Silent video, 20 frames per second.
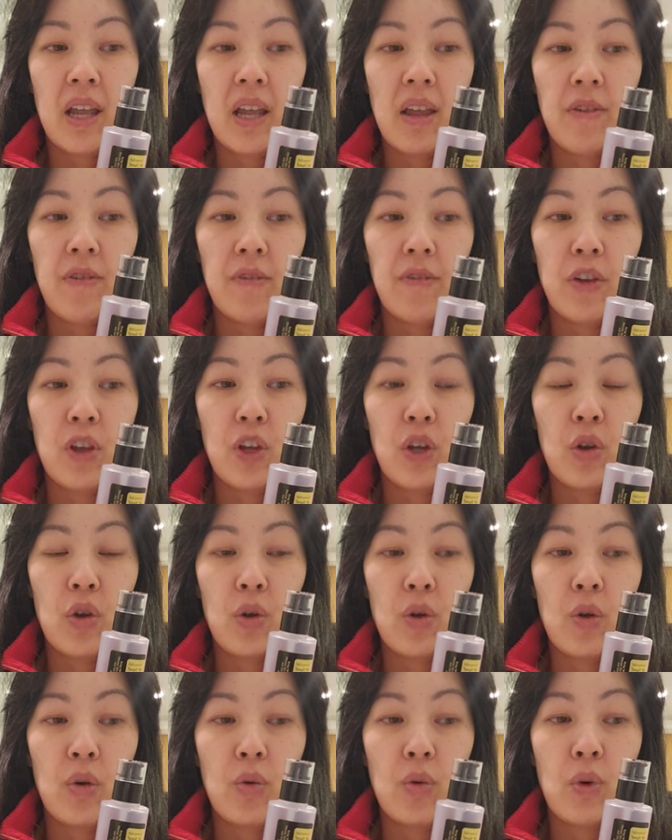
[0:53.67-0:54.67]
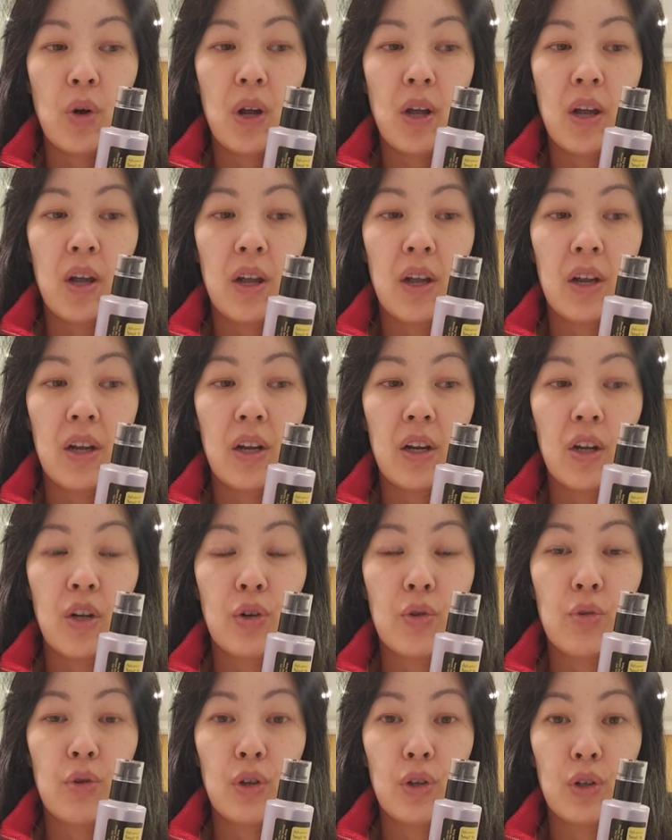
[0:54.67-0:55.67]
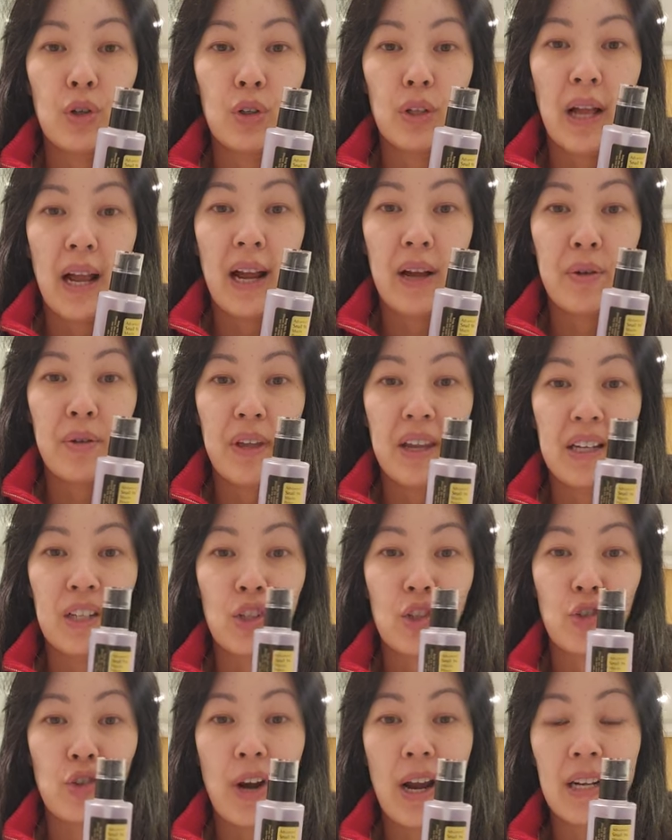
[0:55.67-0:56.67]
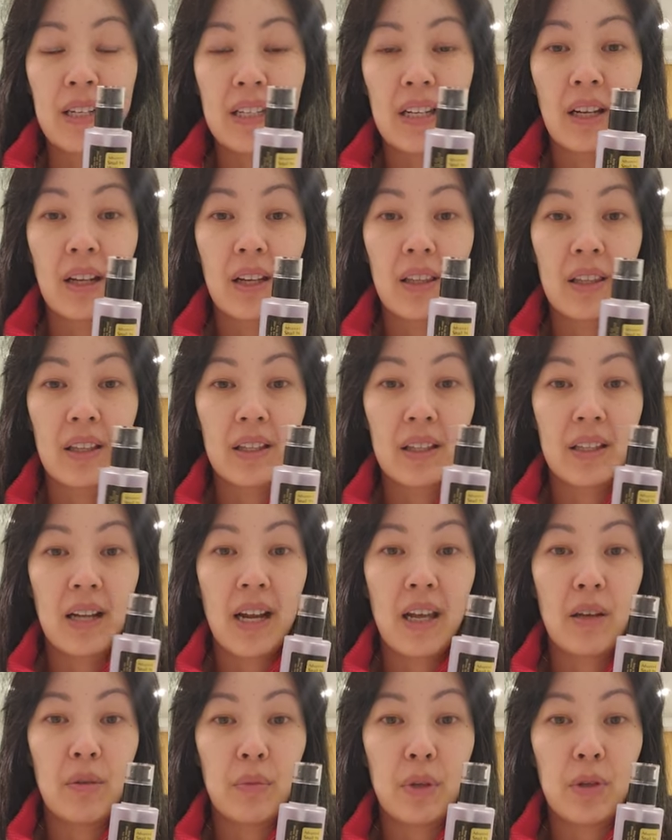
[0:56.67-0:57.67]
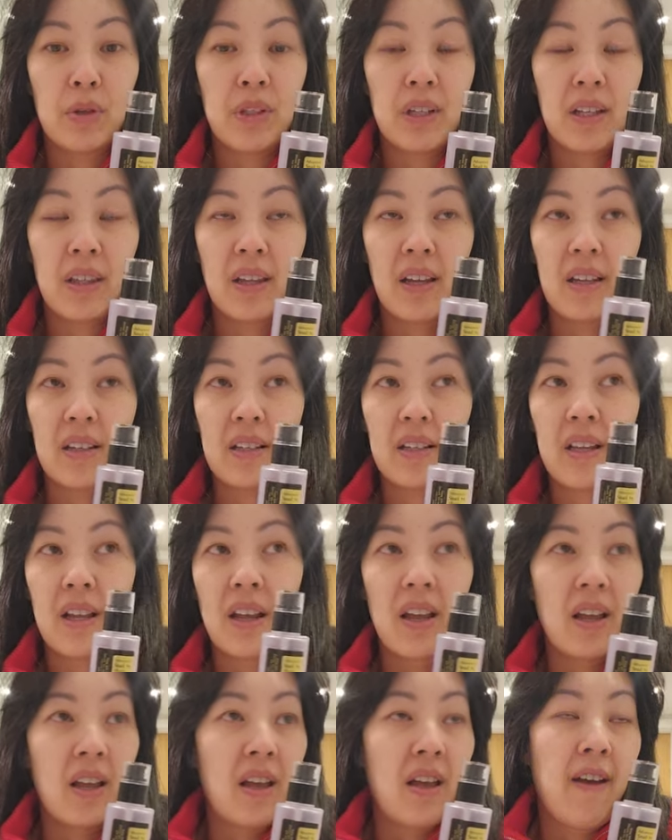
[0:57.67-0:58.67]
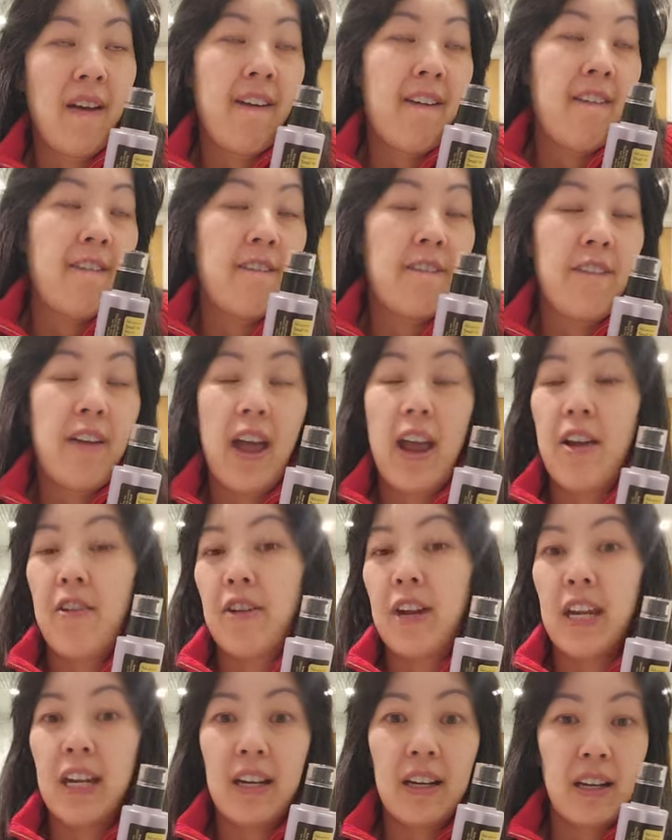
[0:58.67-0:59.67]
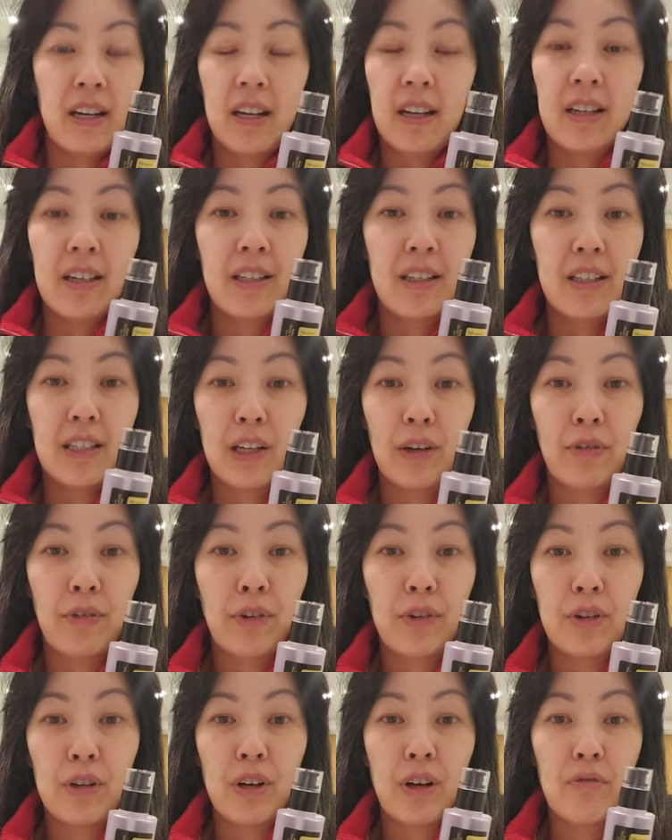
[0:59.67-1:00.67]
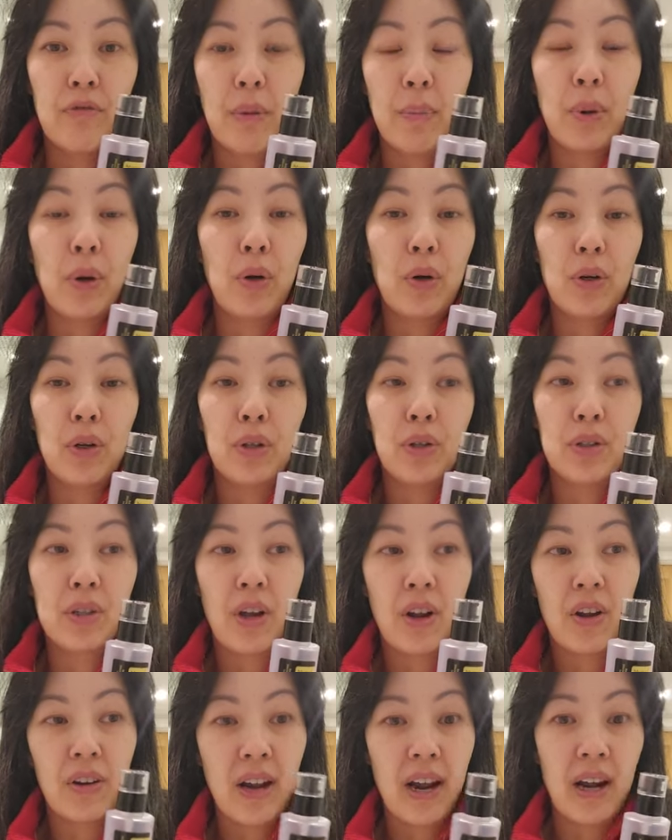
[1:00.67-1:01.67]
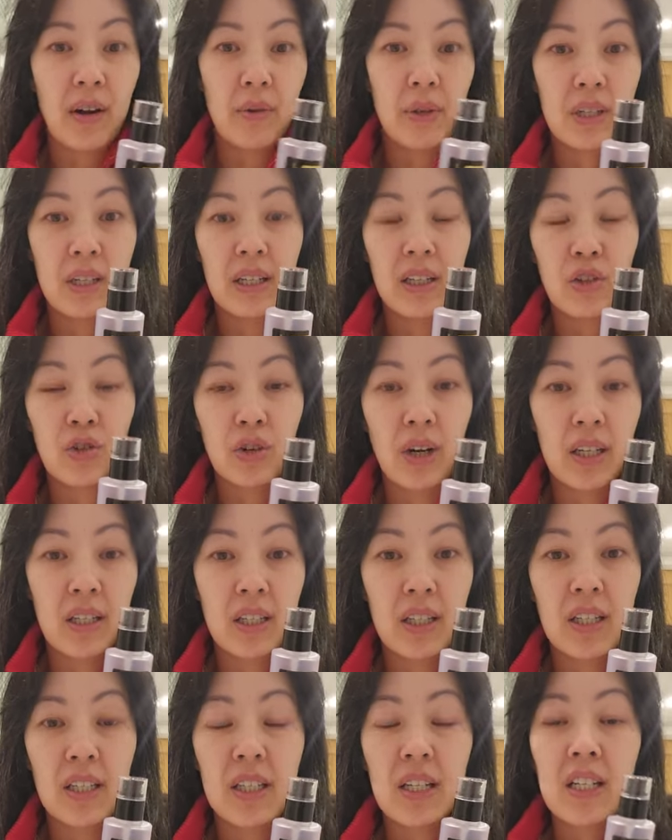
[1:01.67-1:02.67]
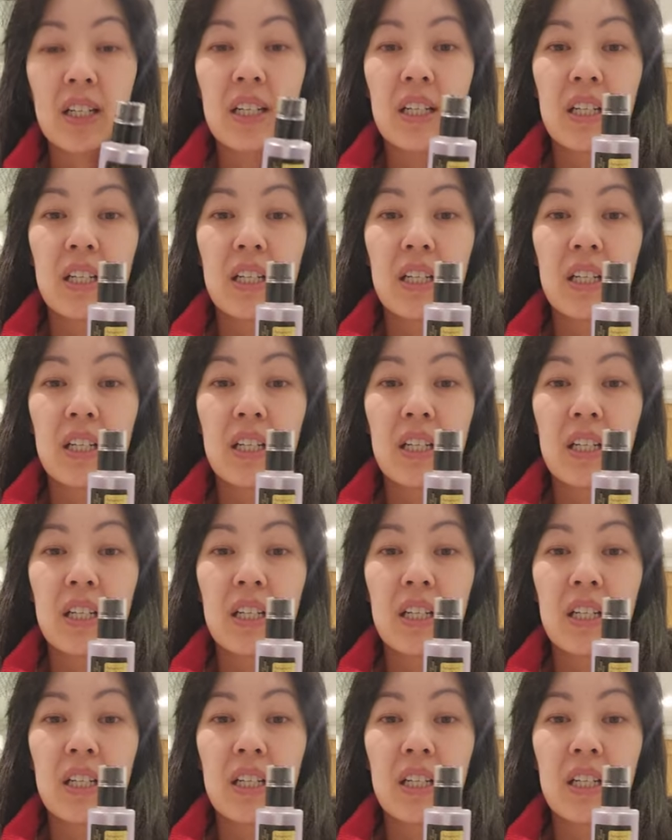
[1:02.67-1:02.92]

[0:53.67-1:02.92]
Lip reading: If you Google how they extract the snail mucin, there's varying different reports on how it's extracted.